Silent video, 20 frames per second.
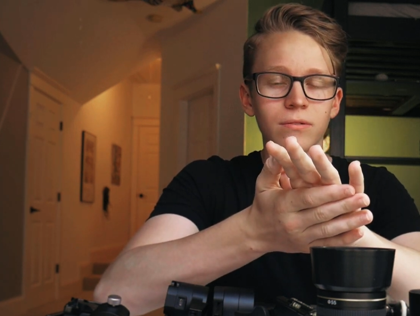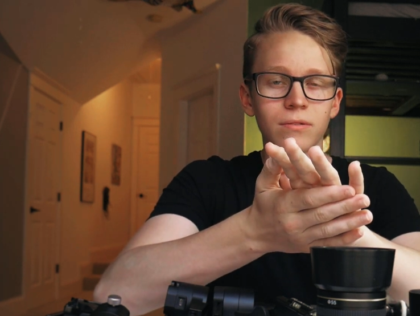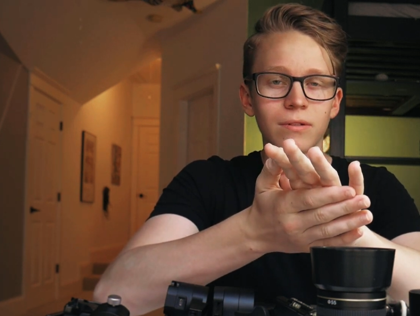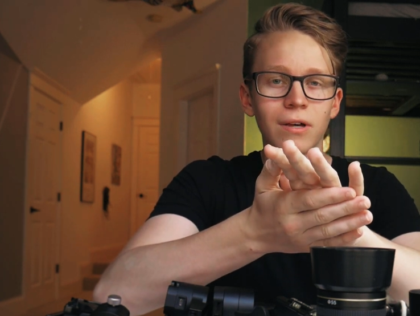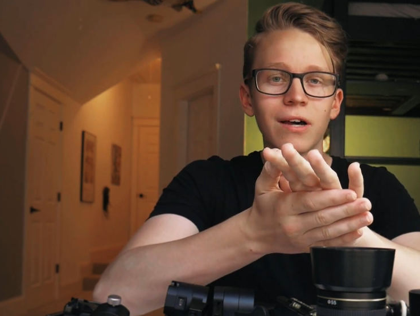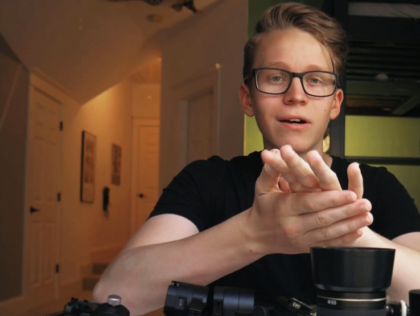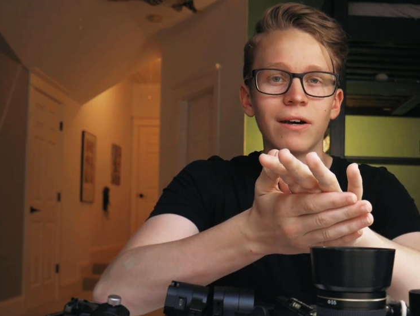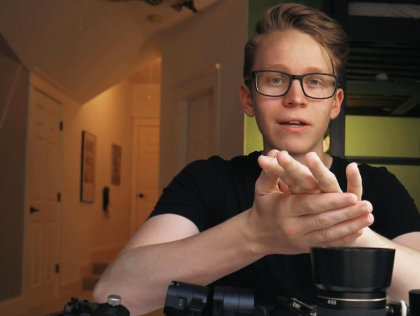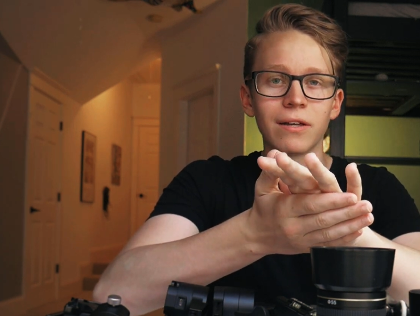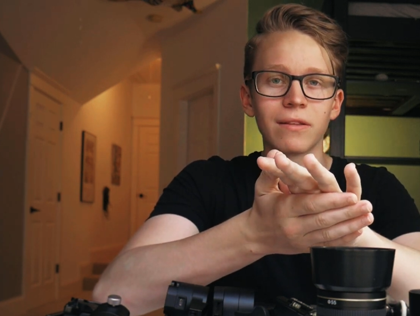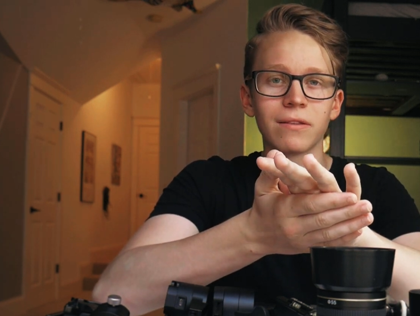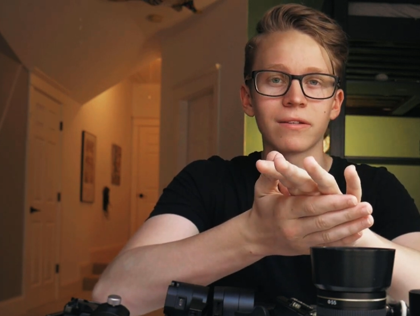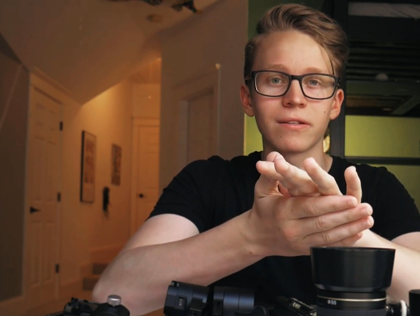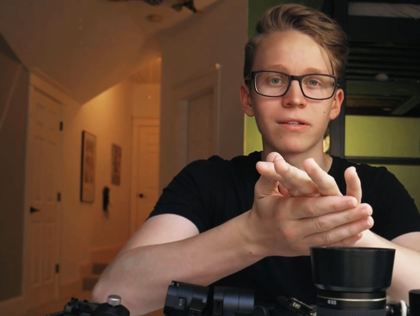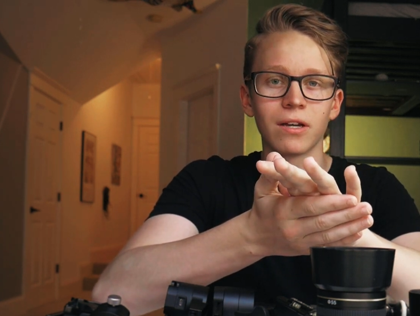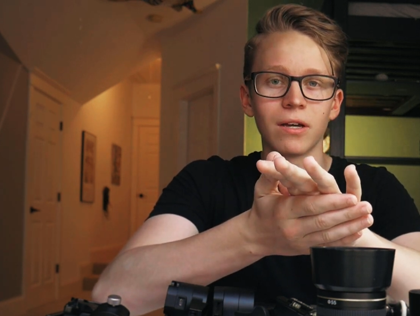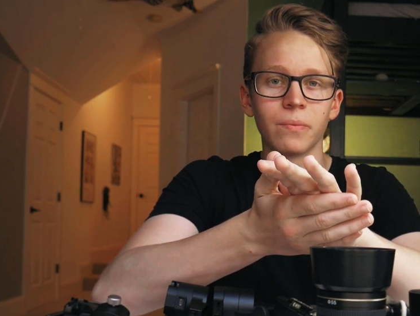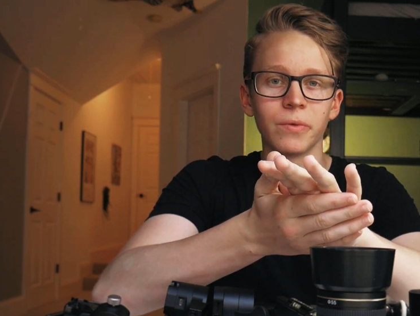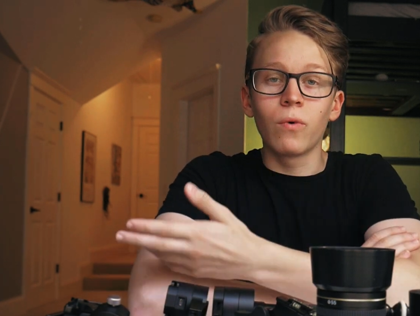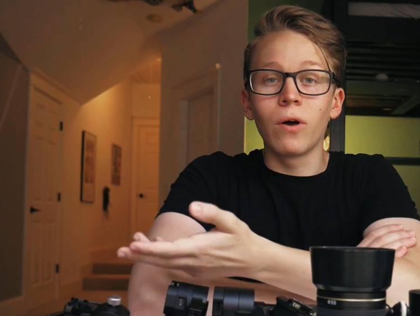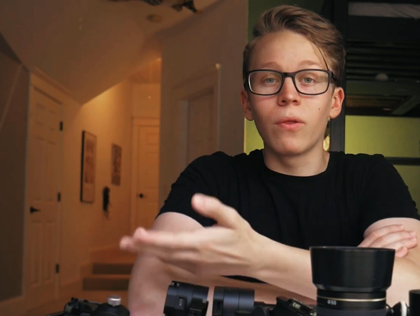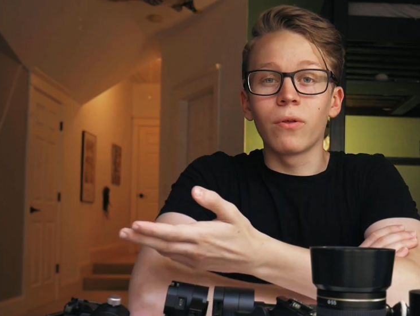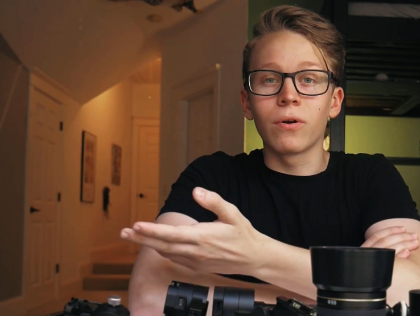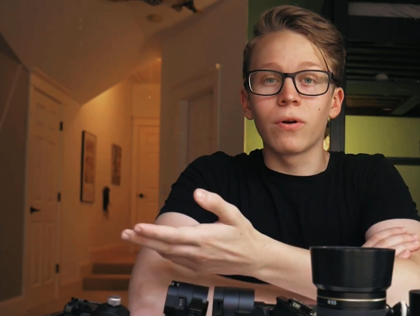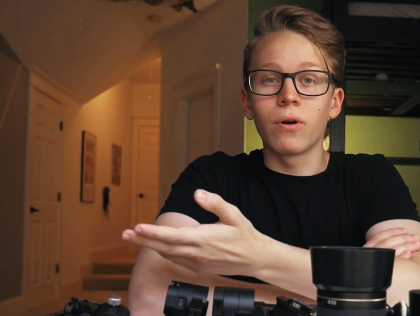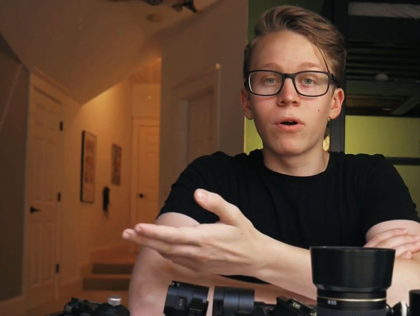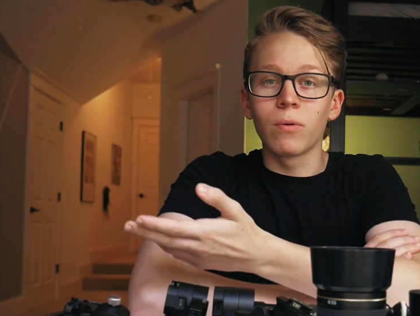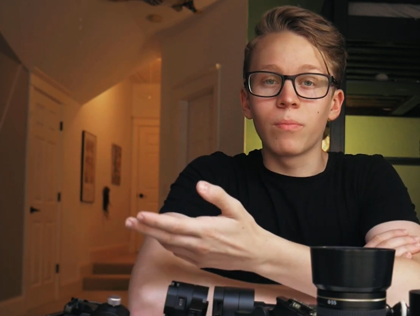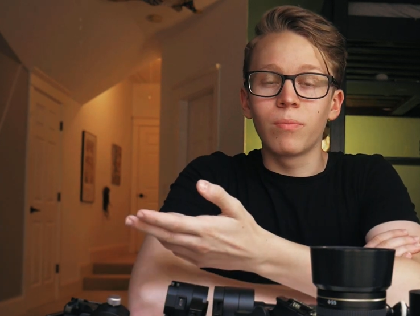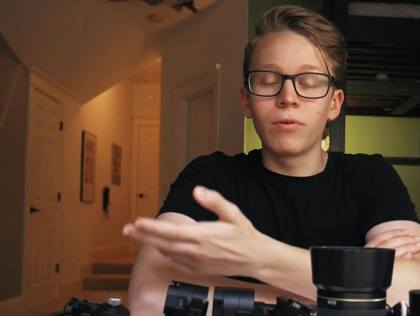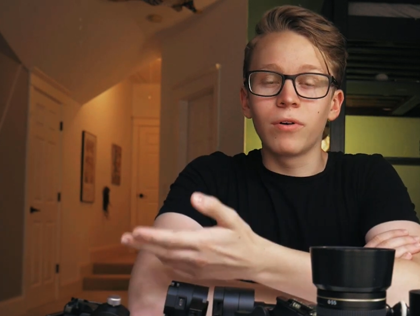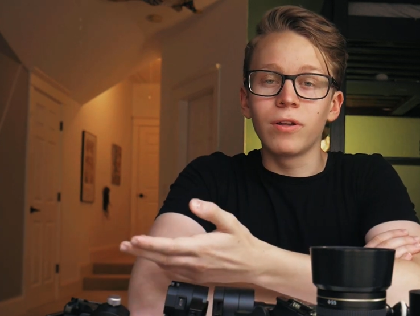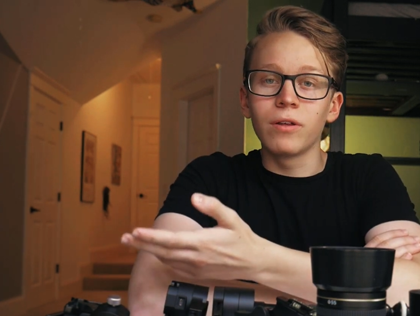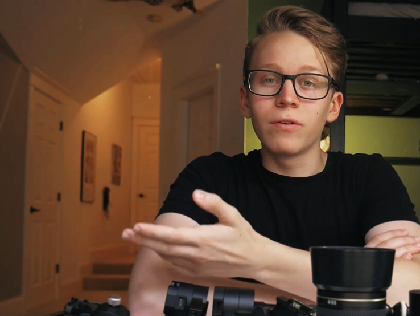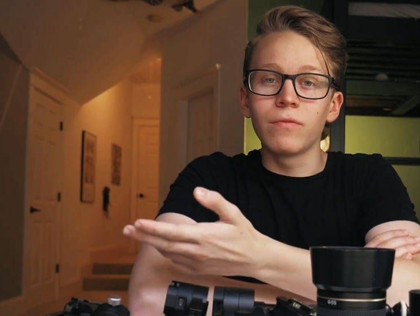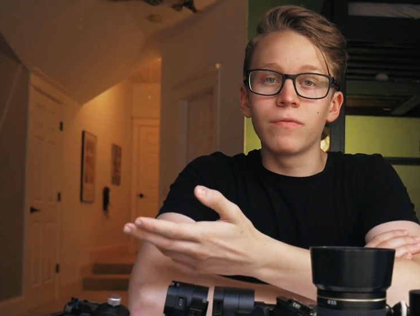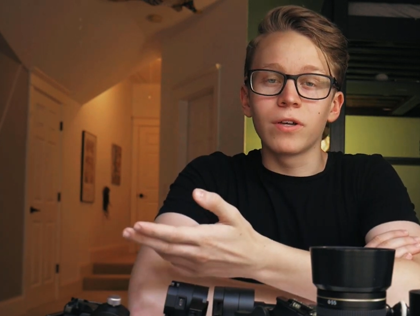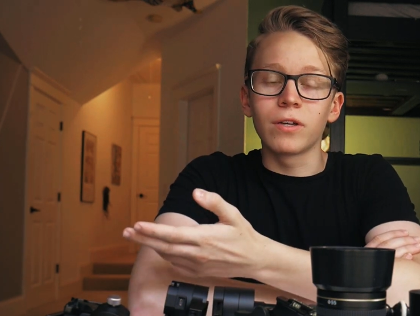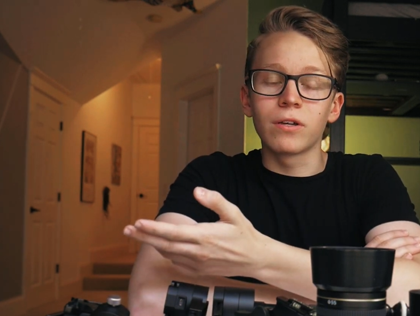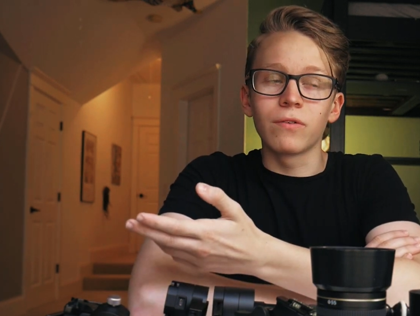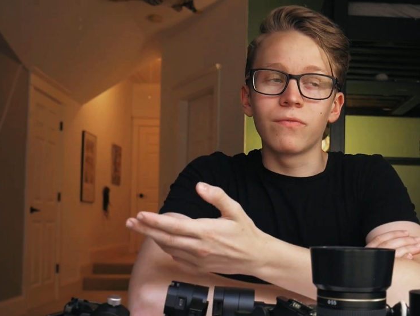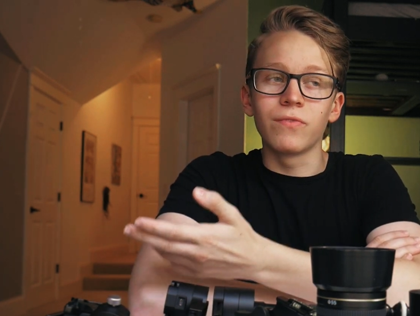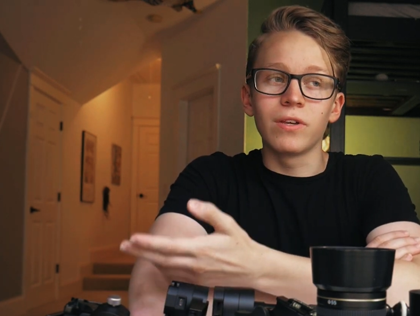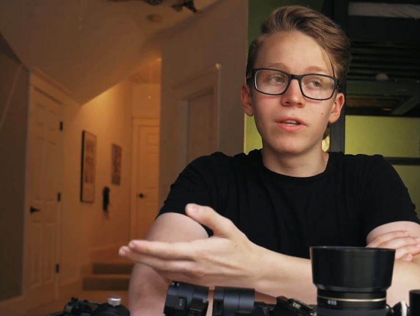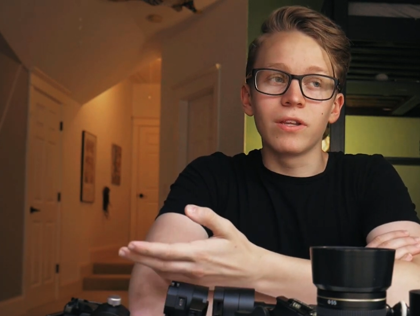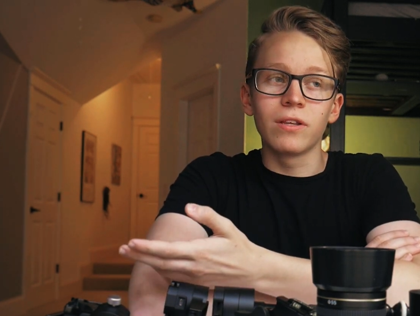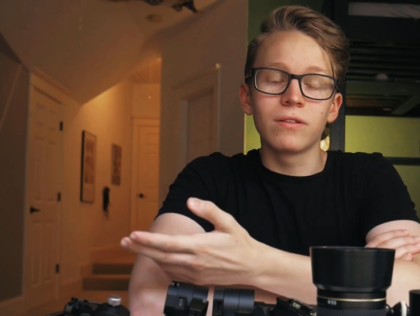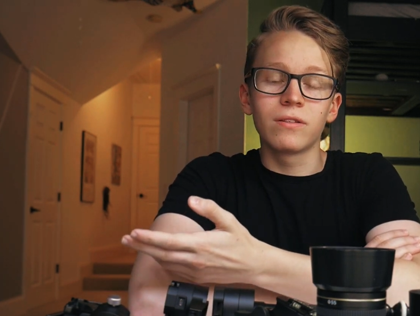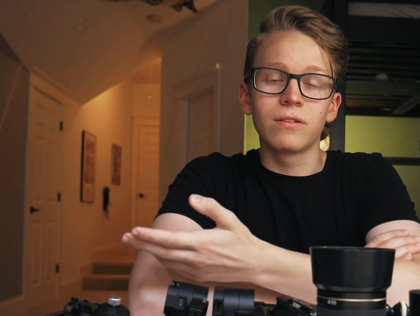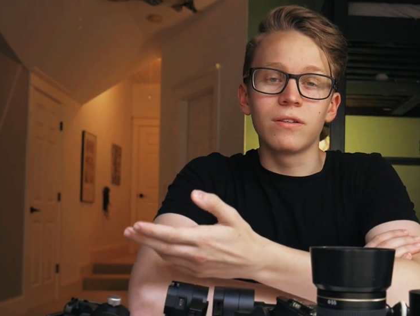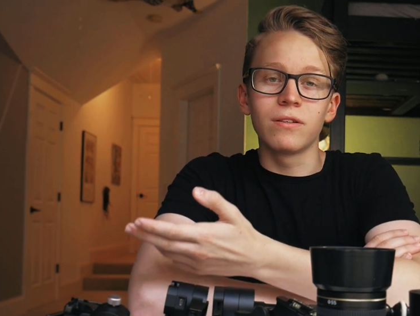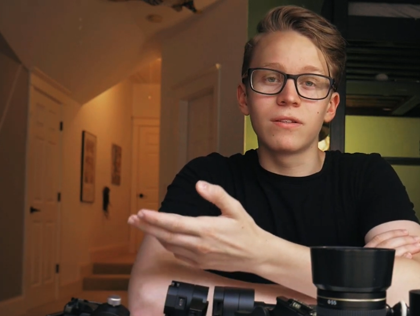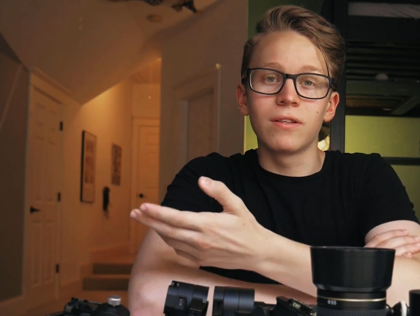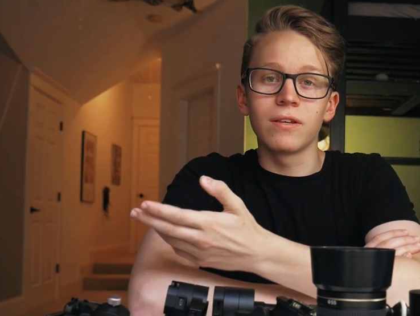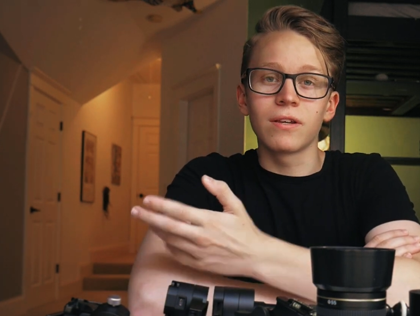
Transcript: While there are plenty of inconveniences